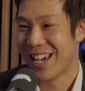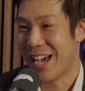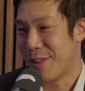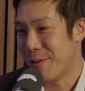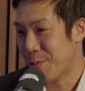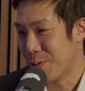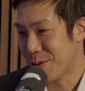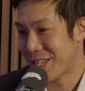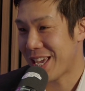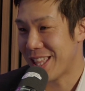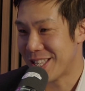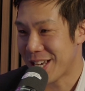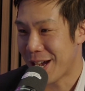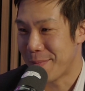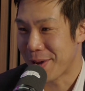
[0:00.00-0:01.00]
And then we'll take
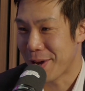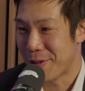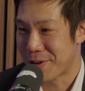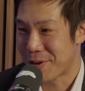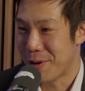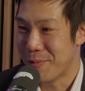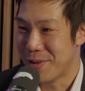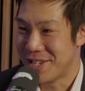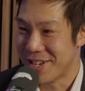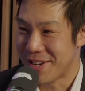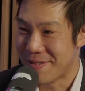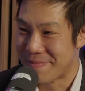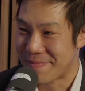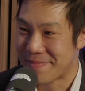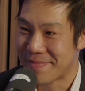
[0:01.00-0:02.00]
the time to go through it with you.